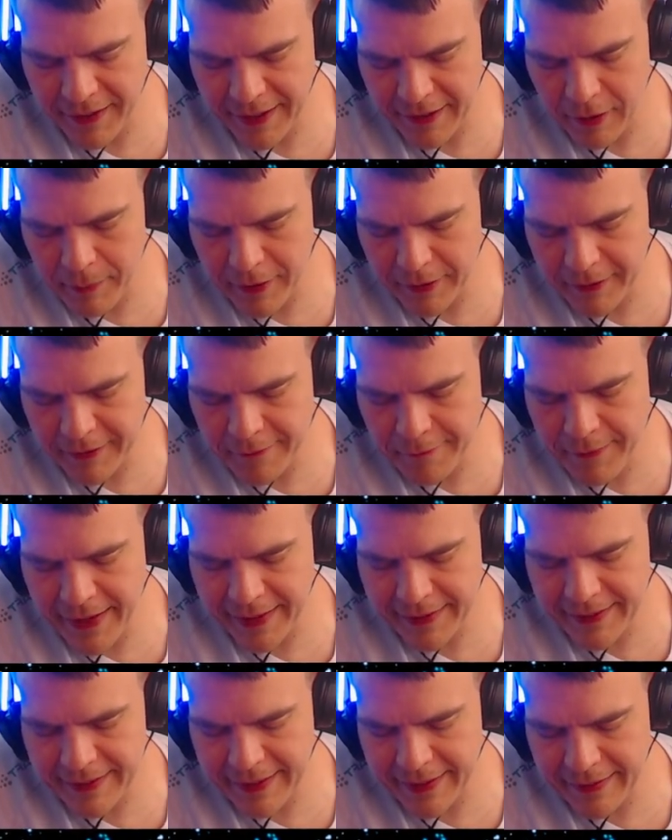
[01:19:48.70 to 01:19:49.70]
about the
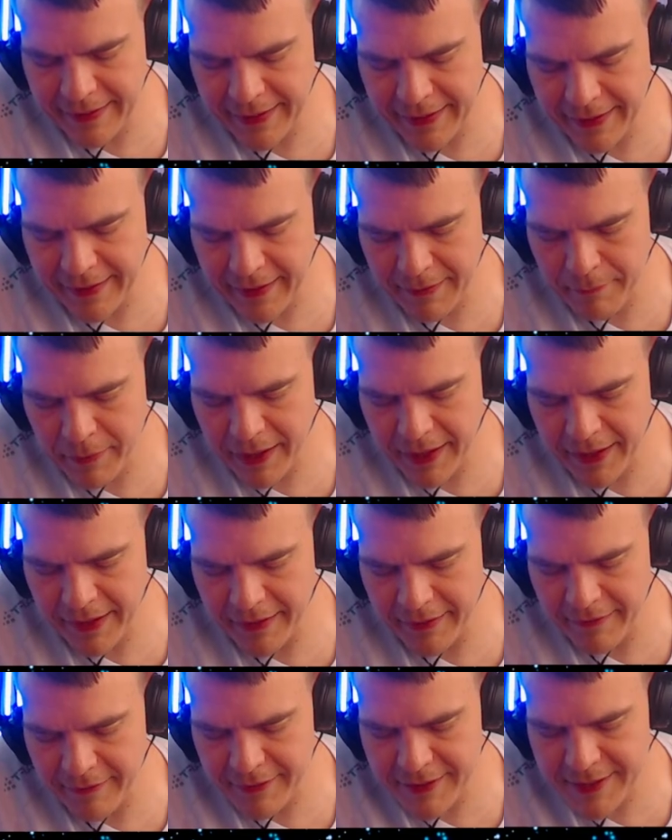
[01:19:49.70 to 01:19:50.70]
fact that like
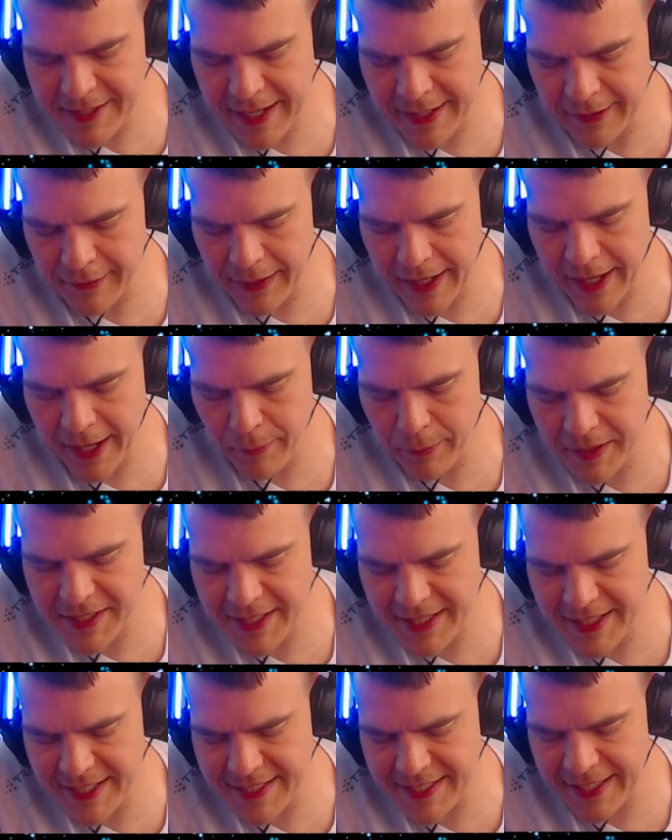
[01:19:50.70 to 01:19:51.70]
my channel language
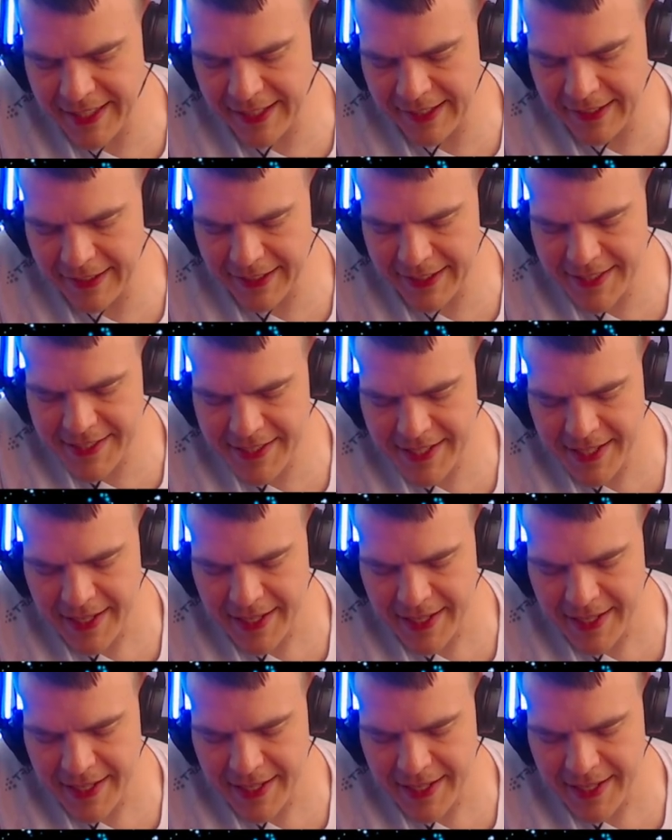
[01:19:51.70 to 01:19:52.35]
is English.